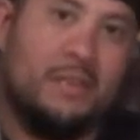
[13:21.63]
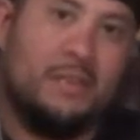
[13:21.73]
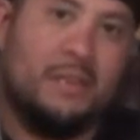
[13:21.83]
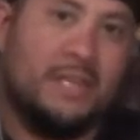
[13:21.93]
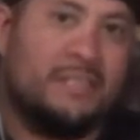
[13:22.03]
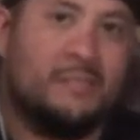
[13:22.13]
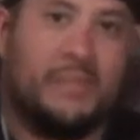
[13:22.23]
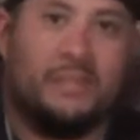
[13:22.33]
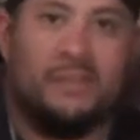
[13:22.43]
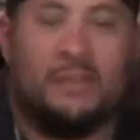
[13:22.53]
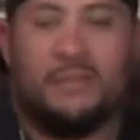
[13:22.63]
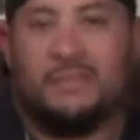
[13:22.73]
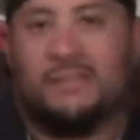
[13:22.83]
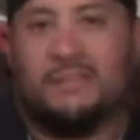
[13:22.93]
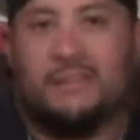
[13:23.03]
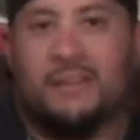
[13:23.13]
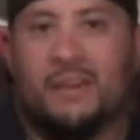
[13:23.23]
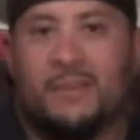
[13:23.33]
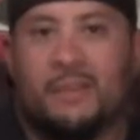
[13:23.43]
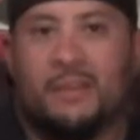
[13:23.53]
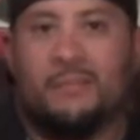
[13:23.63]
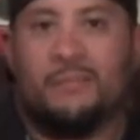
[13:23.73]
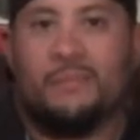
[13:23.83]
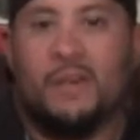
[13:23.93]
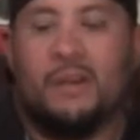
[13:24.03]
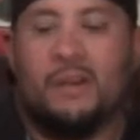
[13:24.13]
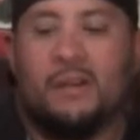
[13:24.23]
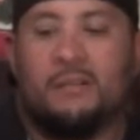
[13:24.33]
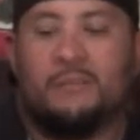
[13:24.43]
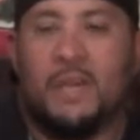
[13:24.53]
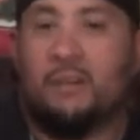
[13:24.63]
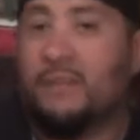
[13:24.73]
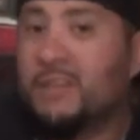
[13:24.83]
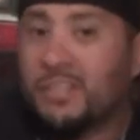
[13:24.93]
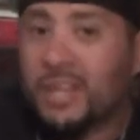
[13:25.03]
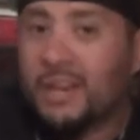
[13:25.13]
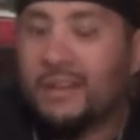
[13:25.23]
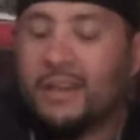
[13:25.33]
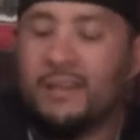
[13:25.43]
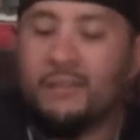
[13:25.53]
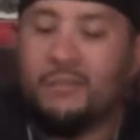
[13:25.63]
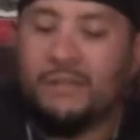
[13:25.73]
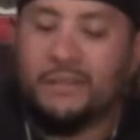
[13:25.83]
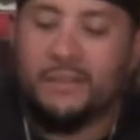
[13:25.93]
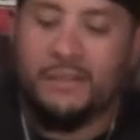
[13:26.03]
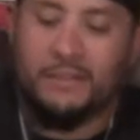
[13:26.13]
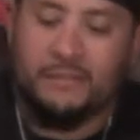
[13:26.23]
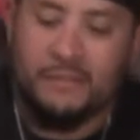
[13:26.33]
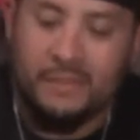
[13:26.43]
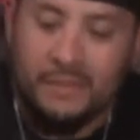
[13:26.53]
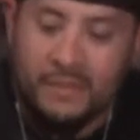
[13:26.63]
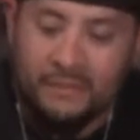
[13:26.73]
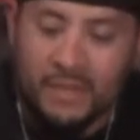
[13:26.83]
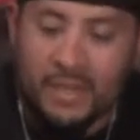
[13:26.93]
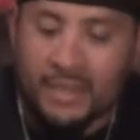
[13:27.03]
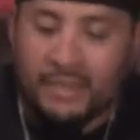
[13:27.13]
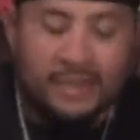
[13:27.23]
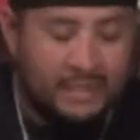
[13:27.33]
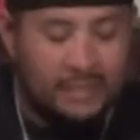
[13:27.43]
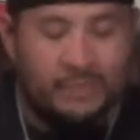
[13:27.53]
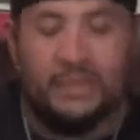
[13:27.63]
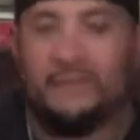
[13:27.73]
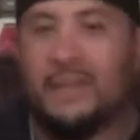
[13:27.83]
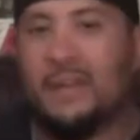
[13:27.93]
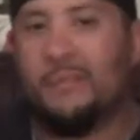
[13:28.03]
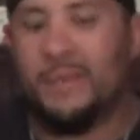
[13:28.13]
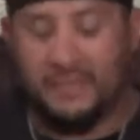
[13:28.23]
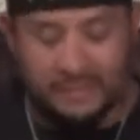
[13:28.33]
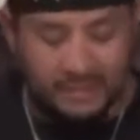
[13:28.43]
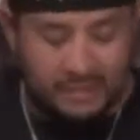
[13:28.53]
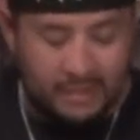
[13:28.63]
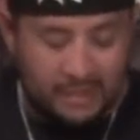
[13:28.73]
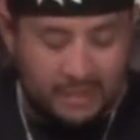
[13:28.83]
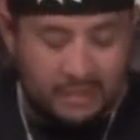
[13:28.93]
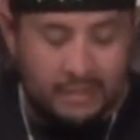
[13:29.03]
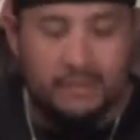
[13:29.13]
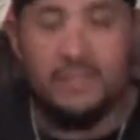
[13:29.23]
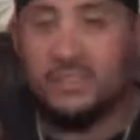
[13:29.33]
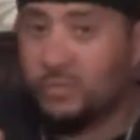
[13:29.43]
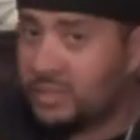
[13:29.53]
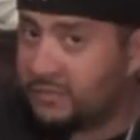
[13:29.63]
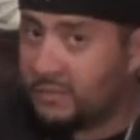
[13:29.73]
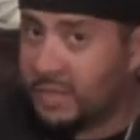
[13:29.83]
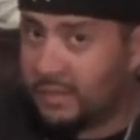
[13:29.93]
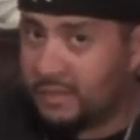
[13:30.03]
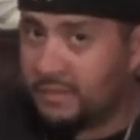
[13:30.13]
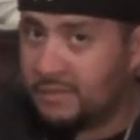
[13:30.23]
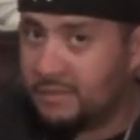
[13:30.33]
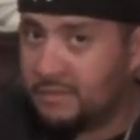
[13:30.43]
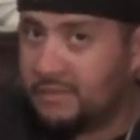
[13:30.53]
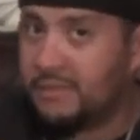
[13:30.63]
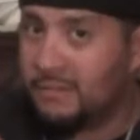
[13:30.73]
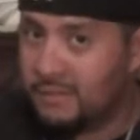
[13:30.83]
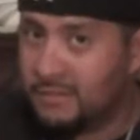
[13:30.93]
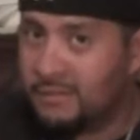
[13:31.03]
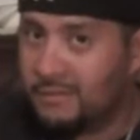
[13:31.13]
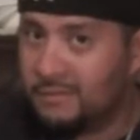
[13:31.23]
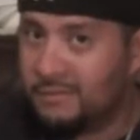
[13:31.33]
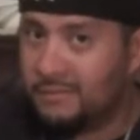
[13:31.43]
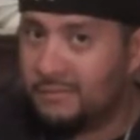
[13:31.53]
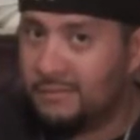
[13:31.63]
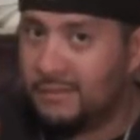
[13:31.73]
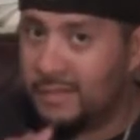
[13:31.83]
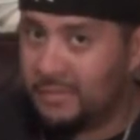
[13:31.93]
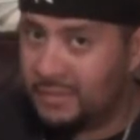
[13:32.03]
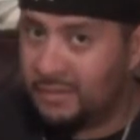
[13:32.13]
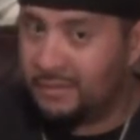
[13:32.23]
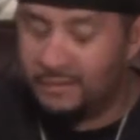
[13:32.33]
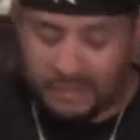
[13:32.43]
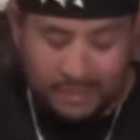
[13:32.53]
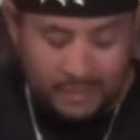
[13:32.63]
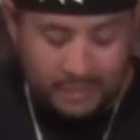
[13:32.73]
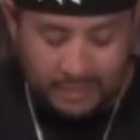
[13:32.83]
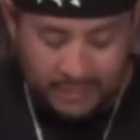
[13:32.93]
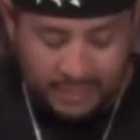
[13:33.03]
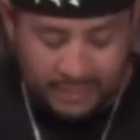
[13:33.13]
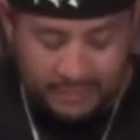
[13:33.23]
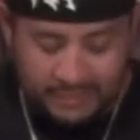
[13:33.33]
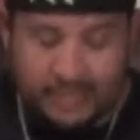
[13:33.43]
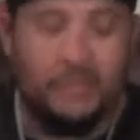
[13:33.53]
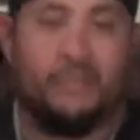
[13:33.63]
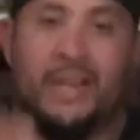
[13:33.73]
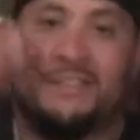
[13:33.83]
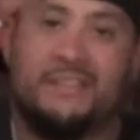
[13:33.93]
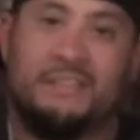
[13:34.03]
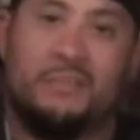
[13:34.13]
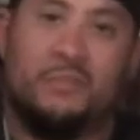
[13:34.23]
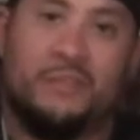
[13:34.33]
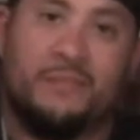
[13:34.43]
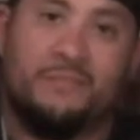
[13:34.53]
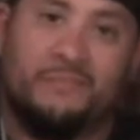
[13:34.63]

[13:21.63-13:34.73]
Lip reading: I just picked it up because it's a Konami game. I'll give it a shot like I do everything else. If I like it, I keep it. If not, I'll pass it on. This one is for my kids. Seriously. Not playing. And it's Bratz, the movie.